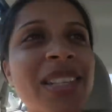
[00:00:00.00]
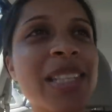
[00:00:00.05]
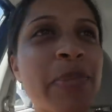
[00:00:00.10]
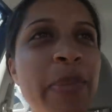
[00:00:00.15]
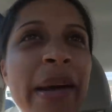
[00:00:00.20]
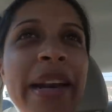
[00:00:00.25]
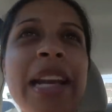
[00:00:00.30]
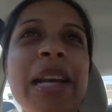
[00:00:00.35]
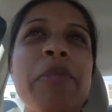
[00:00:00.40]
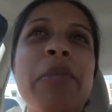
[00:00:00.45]
in
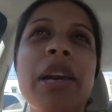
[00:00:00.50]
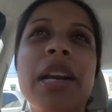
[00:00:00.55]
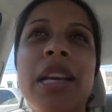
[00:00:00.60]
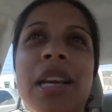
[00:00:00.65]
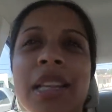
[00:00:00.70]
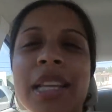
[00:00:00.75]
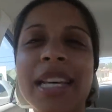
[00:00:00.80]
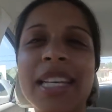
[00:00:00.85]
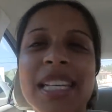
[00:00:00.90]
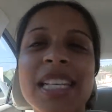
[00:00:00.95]
spending
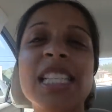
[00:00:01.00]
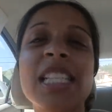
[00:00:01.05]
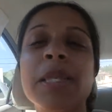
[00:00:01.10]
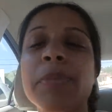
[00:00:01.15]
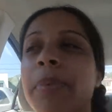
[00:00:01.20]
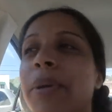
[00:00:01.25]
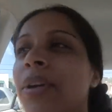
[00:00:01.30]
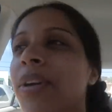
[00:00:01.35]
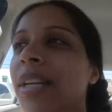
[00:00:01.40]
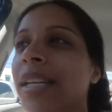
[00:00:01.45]
money on like
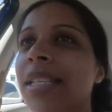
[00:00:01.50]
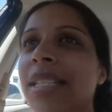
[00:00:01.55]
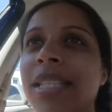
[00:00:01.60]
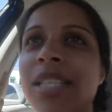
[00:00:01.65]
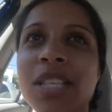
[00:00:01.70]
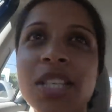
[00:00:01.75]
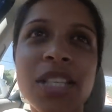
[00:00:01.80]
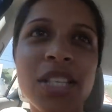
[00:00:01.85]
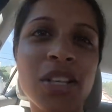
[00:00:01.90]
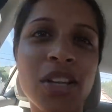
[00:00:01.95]

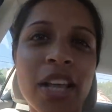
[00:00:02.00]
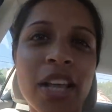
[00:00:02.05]
experiences or